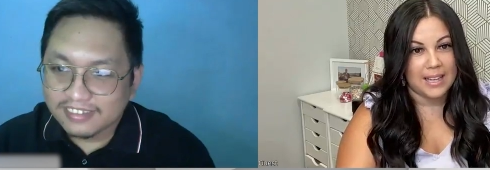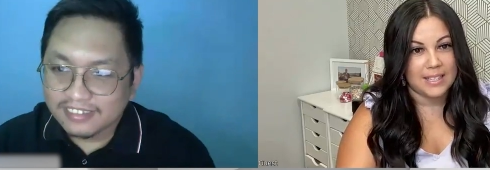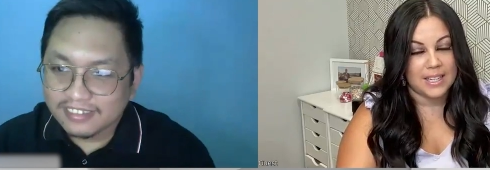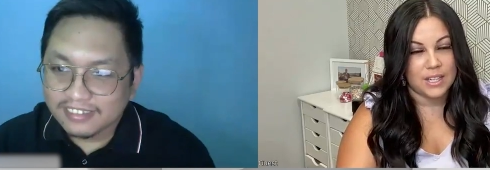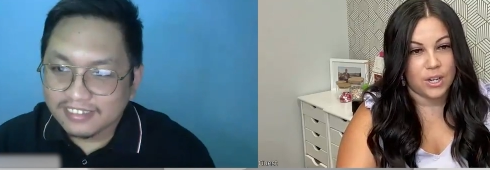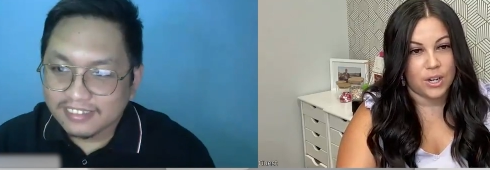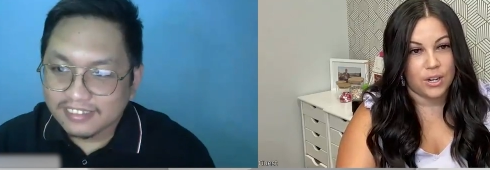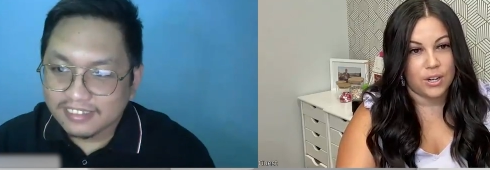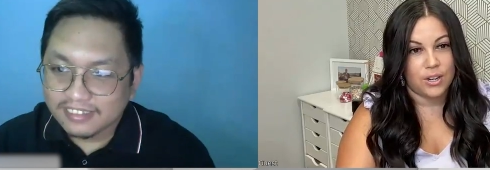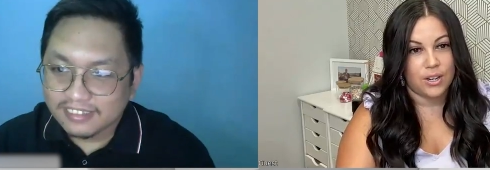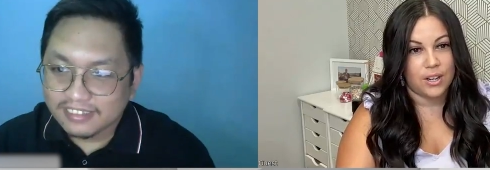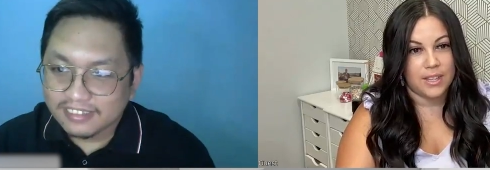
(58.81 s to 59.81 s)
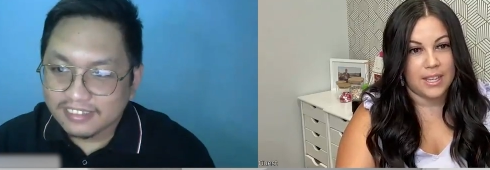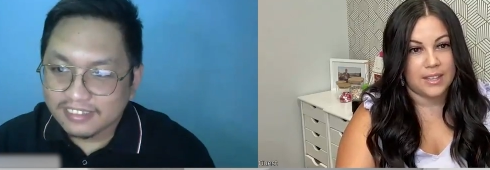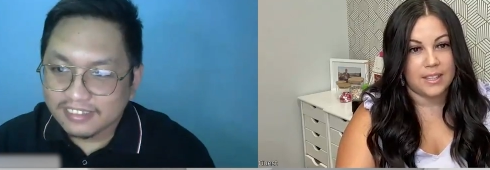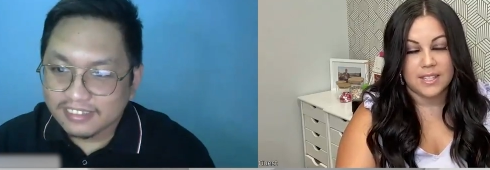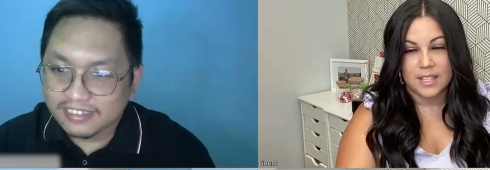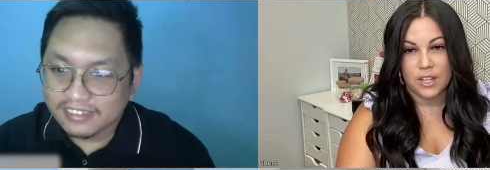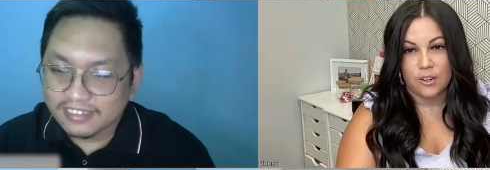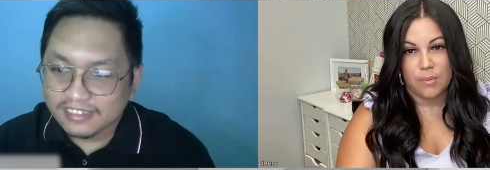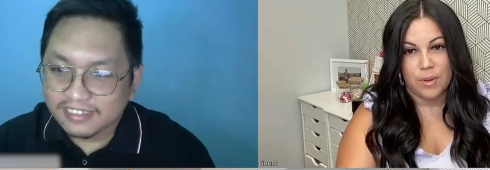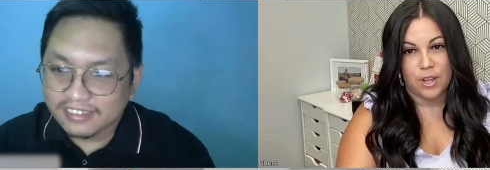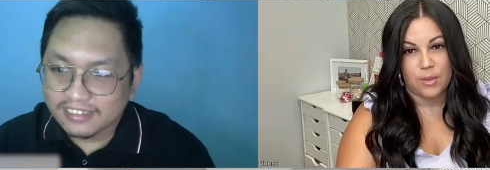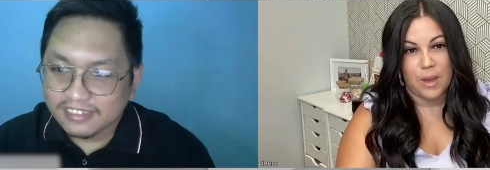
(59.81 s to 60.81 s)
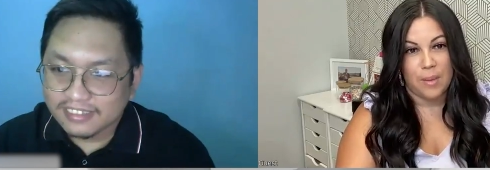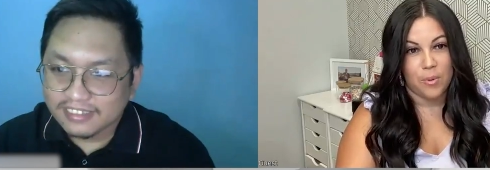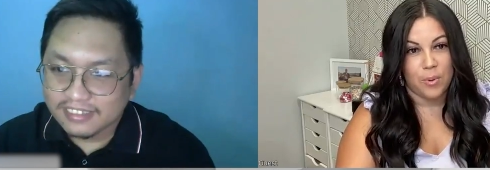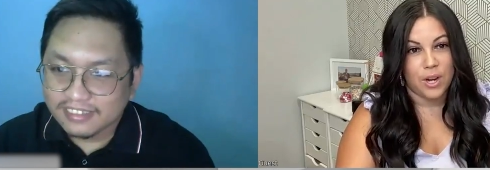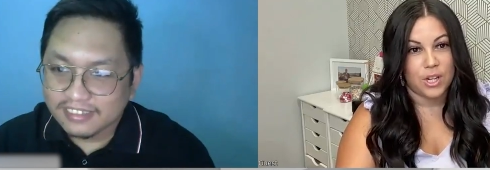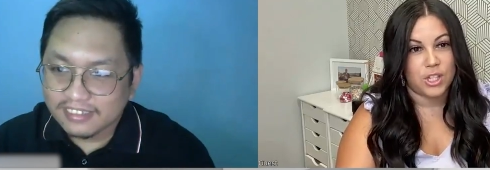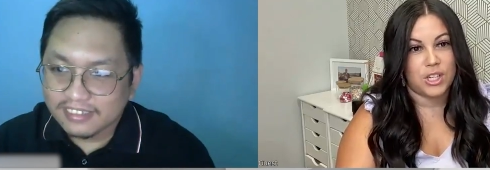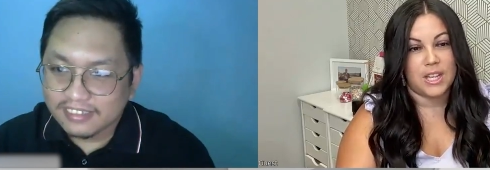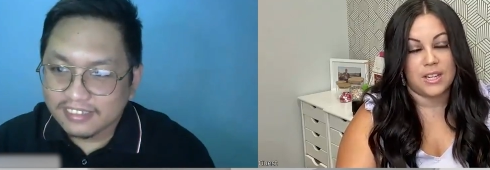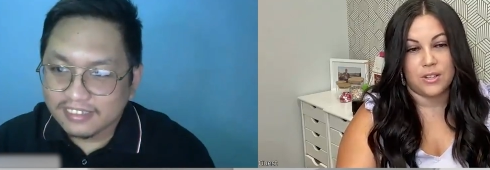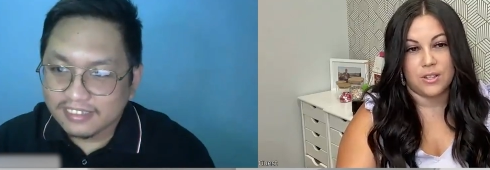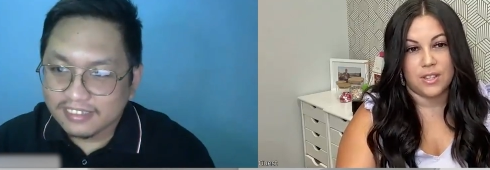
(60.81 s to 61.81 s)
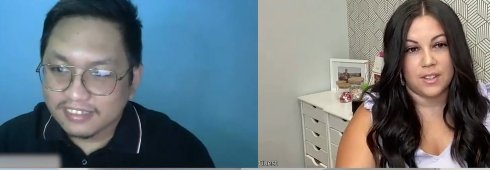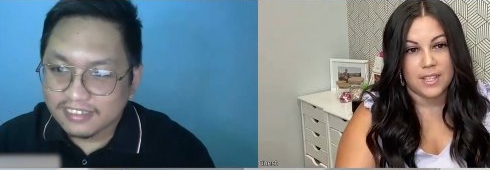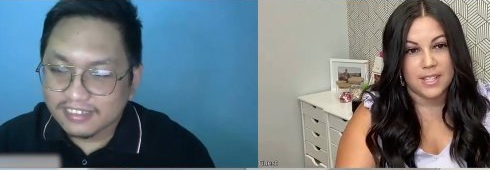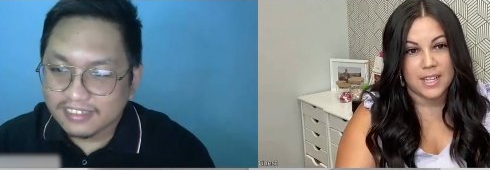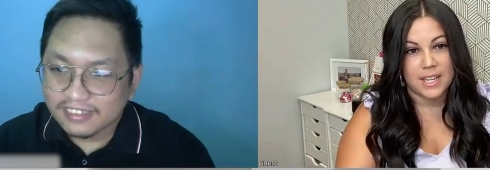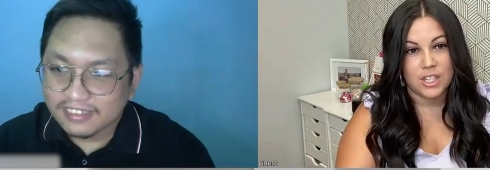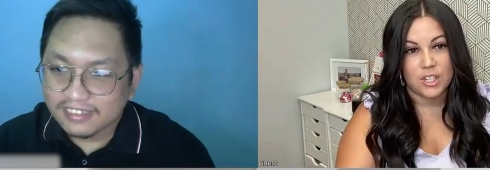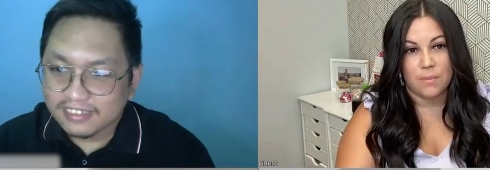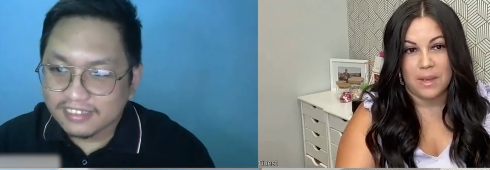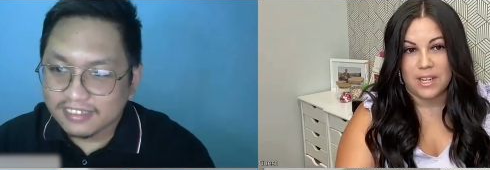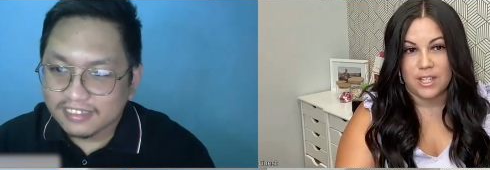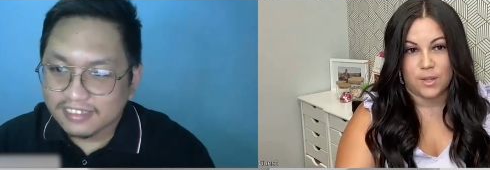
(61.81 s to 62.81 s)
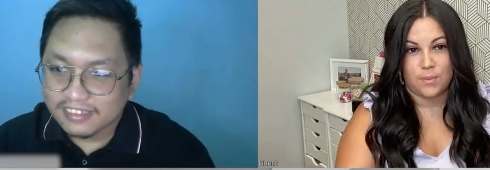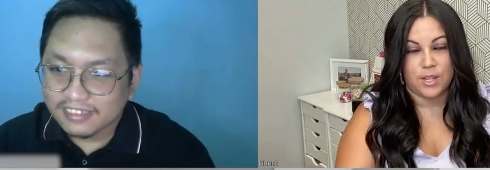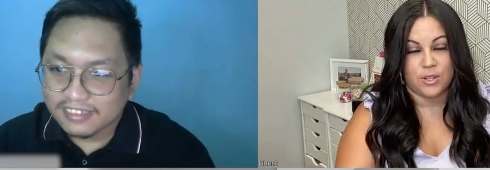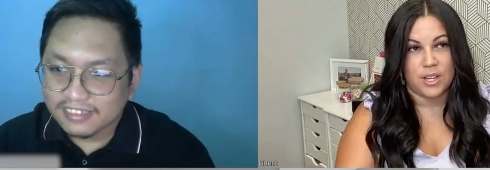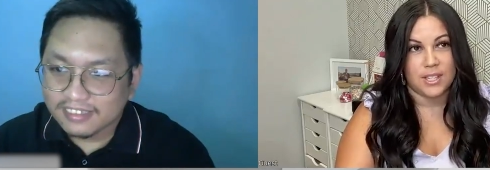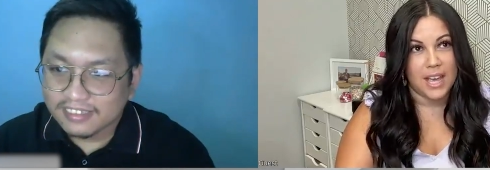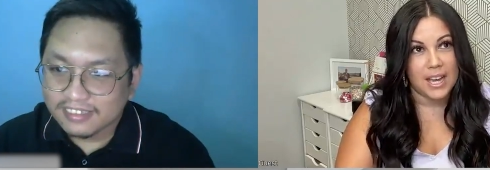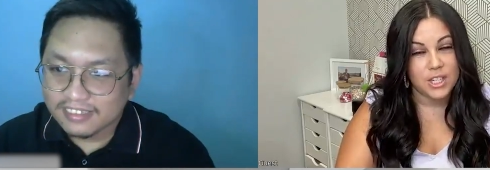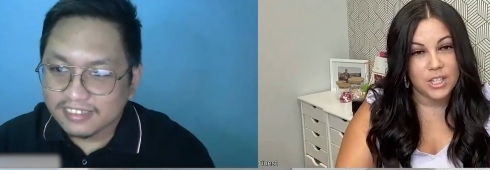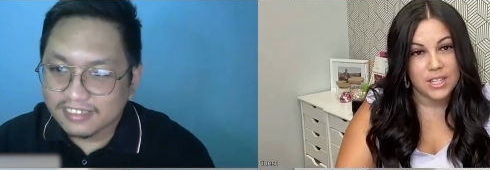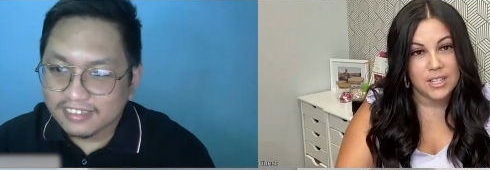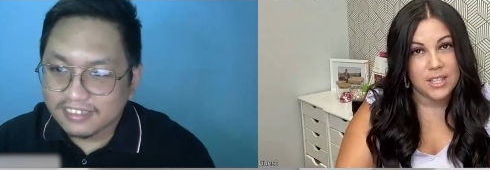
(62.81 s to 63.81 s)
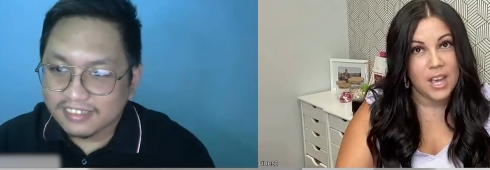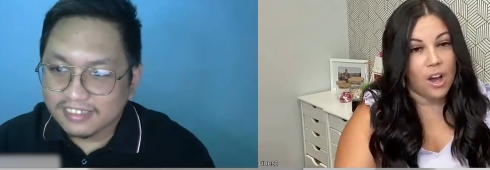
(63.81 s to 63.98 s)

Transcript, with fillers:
Speaker 1: I send her the listing agreement, all the paperwork. She enters the listing. She manages my transactions,